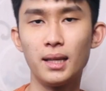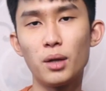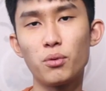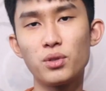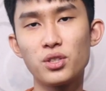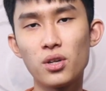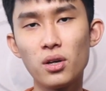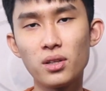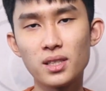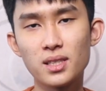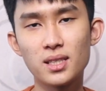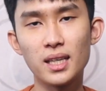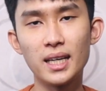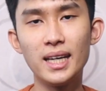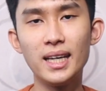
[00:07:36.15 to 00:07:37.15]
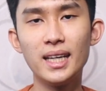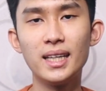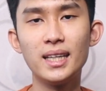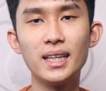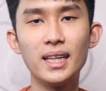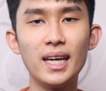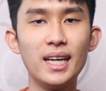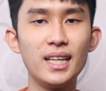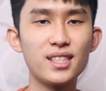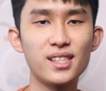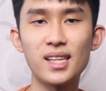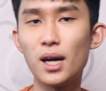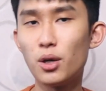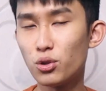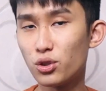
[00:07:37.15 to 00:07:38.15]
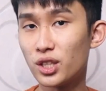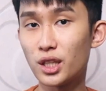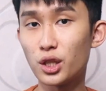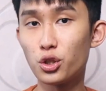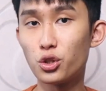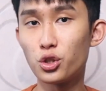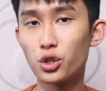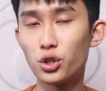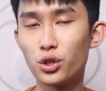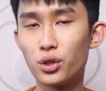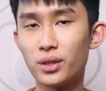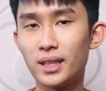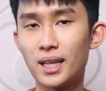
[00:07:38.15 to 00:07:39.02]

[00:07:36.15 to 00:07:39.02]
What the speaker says: That results in a sound signature